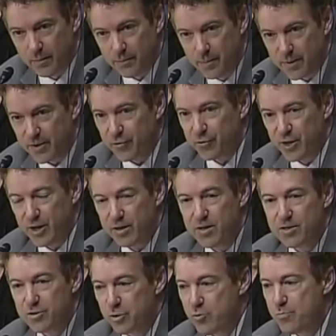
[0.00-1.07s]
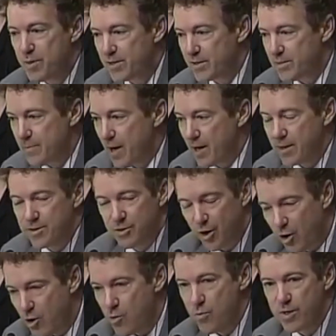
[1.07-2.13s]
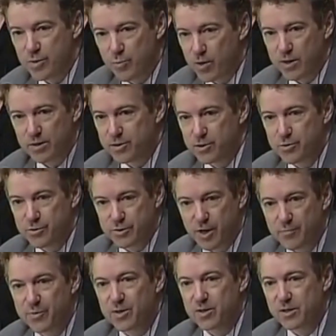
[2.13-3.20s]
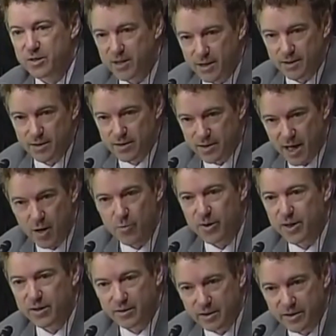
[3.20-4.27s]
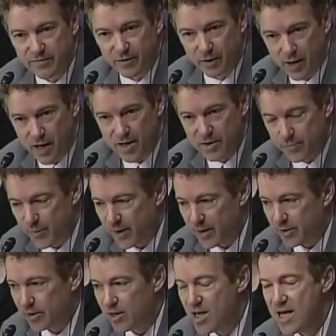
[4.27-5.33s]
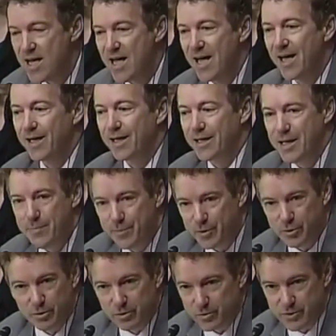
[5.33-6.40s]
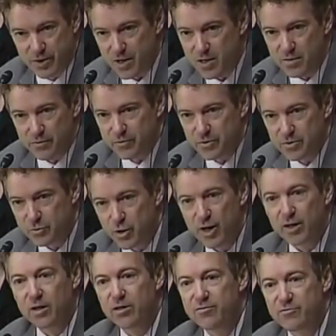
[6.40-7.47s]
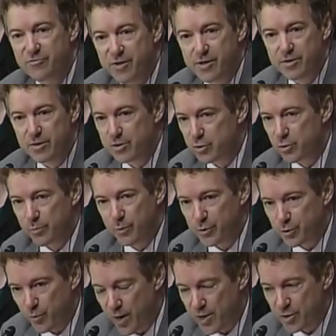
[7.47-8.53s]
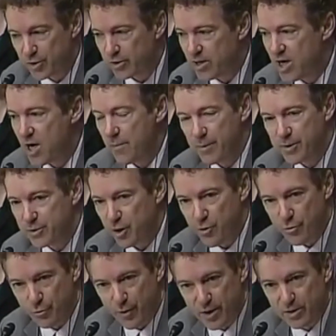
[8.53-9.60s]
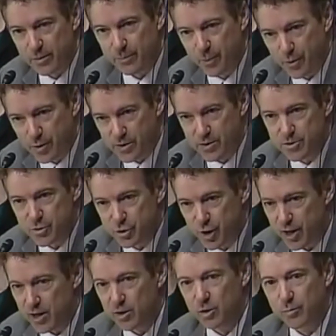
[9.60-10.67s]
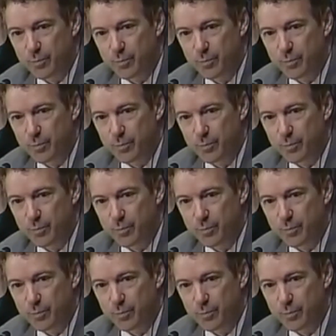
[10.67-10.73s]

But the thing is, you busybodies always want to do something to tell us how we can live our lives better. Keep it to yourselves. Try to convince us through persuasion, but don't threaten to put us in jail or